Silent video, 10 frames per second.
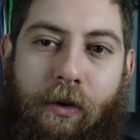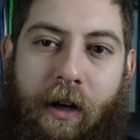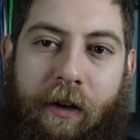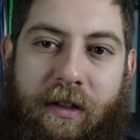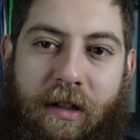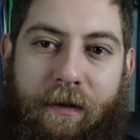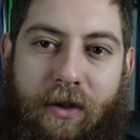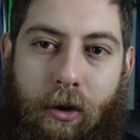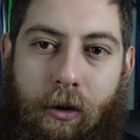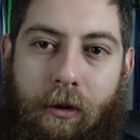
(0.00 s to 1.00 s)
era knee sleeves
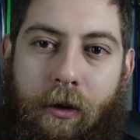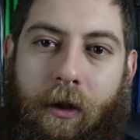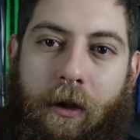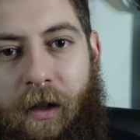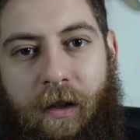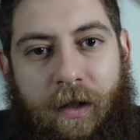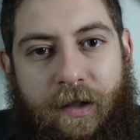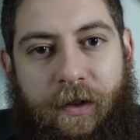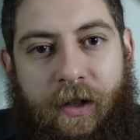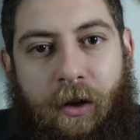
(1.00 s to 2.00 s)
true? In this
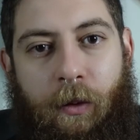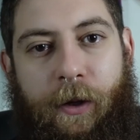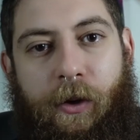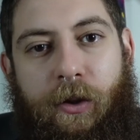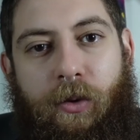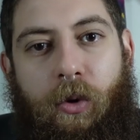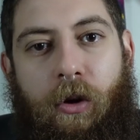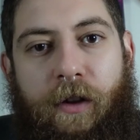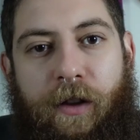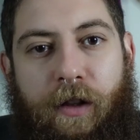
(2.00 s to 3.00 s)
video we're going to go over the